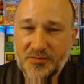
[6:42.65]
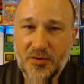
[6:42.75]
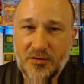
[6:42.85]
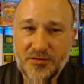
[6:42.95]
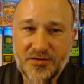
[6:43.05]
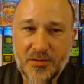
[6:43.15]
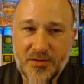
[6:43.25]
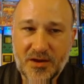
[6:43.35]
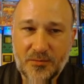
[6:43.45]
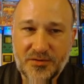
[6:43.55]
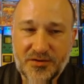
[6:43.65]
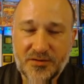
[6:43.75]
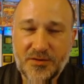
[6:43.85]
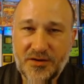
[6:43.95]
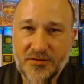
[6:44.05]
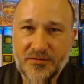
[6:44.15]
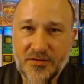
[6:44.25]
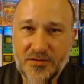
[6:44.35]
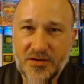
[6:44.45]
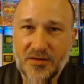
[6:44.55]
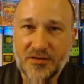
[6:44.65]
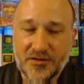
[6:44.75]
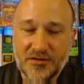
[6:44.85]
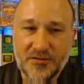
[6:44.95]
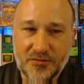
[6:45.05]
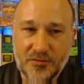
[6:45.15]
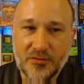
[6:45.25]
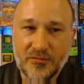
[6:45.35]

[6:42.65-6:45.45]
beholds coming up with so many different Gauntlet exclusive crew,